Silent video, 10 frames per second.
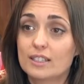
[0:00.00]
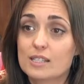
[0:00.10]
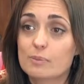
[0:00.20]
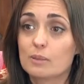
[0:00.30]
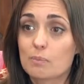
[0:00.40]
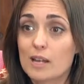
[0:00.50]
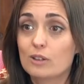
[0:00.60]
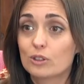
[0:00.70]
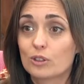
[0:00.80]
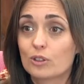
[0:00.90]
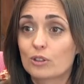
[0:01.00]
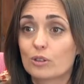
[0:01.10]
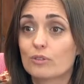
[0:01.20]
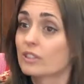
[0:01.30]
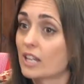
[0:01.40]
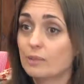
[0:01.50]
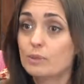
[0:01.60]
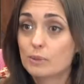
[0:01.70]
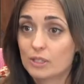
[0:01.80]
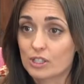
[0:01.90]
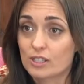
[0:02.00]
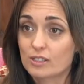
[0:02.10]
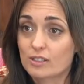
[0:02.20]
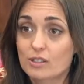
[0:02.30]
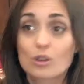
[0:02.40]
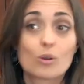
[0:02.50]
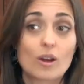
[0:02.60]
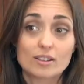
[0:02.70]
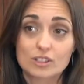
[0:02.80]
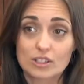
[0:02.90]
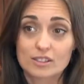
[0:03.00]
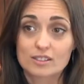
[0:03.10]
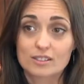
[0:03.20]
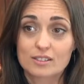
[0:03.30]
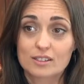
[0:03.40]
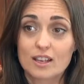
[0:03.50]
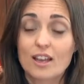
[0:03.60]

there's been men on earth who've claimed to be Jesus, who aren't Jesus,